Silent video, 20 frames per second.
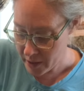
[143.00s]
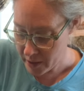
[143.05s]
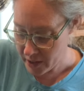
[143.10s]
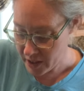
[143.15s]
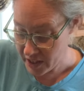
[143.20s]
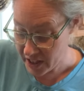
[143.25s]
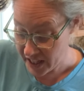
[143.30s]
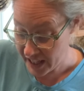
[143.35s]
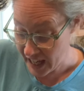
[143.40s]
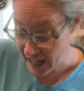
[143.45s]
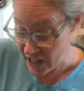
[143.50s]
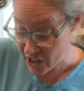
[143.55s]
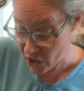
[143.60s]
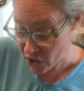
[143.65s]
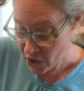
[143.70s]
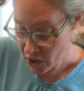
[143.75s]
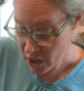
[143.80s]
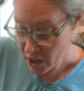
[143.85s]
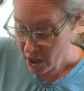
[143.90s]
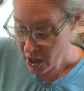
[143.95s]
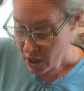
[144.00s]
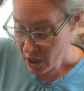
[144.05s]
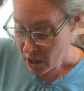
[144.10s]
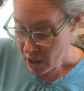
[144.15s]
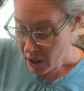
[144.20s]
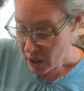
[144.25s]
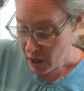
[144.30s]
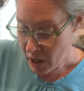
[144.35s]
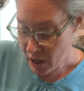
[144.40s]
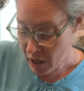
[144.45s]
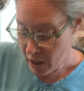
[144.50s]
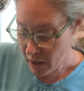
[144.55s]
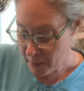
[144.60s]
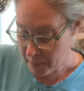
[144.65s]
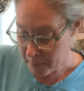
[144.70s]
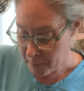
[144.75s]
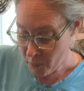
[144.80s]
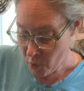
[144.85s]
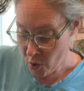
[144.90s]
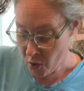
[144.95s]
indicator.
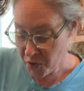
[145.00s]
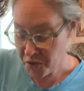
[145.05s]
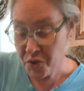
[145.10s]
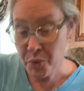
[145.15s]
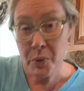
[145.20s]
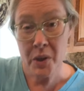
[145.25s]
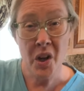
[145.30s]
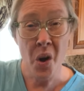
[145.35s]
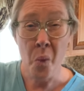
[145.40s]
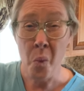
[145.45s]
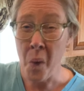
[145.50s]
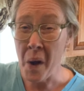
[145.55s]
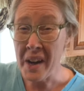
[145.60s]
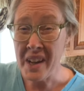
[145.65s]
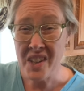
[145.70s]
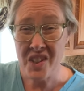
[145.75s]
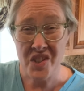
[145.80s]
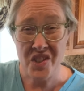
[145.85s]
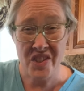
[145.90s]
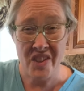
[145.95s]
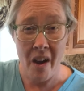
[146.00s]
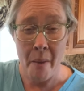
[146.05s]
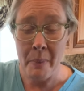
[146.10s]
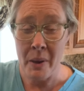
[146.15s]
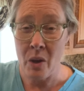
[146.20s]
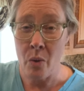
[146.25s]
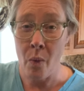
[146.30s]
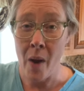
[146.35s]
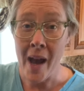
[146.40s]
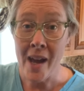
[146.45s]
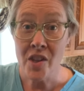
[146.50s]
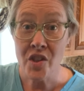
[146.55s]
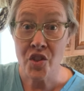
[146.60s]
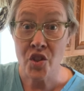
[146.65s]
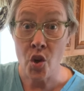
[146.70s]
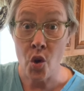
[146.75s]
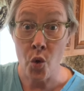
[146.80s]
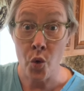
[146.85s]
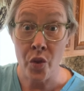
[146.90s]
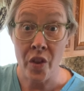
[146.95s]
Also, we don't want it sopping wet.
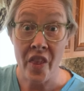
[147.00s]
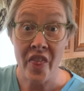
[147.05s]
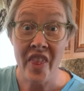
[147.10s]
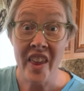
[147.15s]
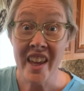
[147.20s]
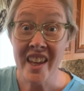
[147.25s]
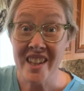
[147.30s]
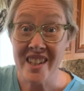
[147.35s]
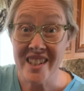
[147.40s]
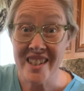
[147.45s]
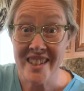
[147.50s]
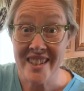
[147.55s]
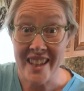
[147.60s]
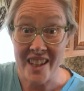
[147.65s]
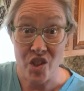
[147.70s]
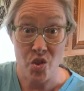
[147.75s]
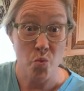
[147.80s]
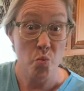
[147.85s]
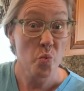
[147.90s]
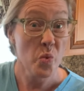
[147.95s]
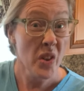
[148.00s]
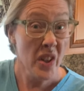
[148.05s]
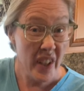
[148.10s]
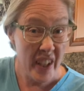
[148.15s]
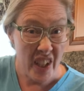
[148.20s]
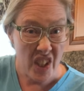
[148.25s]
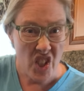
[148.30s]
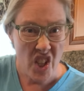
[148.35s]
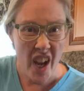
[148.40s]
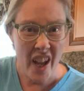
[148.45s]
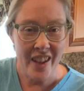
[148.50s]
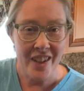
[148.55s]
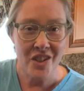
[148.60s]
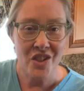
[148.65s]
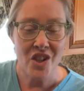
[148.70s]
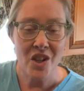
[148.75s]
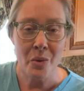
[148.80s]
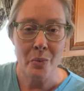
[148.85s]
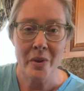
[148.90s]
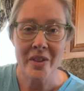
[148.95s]
So the thing is that's really
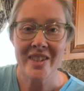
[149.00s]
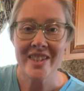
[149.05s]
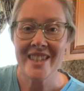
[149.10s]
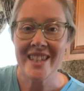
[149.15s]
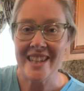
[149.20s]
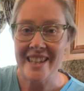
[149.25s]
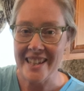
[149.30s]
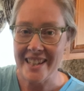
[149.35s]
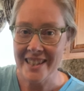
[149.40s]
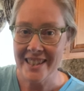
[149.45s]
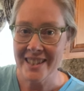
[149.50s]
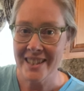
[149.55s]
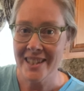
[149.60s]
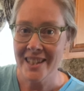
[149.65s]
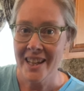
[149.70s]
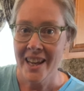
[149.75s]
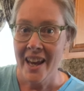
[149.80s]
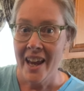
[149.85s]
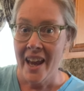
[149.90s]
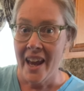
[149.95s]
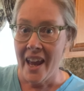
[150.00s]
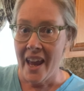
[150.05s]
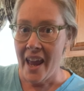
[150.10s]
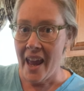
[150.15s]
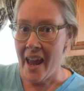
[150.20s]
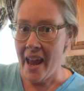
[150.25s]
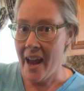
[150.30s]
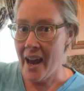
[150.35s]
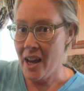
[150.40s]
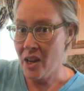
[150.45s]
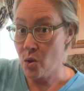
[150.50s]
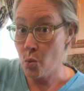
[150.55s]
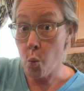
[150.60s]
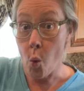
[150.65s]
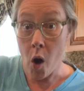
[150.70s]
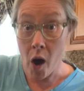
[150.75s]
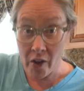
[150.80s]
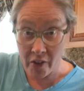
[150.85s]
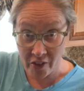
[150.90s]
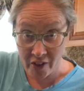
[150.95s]
challenging with seeds and
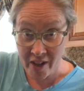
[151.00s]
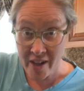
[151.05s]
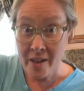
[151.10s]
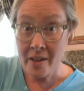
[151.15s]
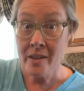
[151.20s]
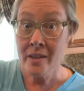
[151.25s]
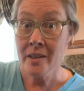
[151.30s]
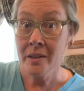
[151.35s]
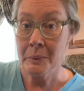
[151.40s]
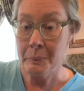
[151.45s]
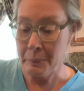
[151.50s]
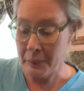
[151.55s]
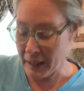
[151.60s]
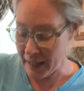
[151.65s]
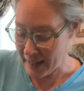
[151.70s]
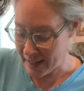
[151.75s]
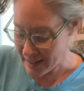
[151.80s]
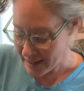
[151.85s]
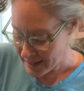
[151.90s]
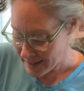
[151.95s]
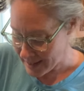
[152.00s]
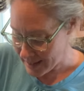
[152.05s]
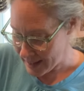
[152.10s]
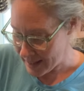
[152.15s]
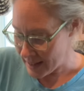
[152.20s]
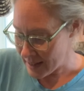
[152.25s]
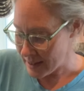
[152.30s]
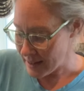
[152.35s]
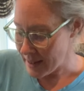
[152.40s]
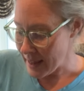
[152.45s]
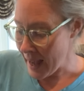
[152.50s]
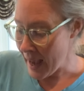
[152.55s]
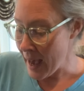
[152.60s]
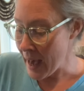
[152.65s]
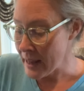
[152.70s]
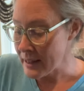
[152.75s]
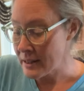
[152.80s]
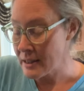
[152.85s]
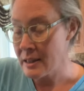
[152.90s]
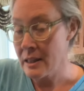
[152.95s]
watering plants is
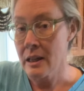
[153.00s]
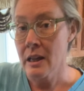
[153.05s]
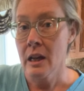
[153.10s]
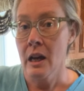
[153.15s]
that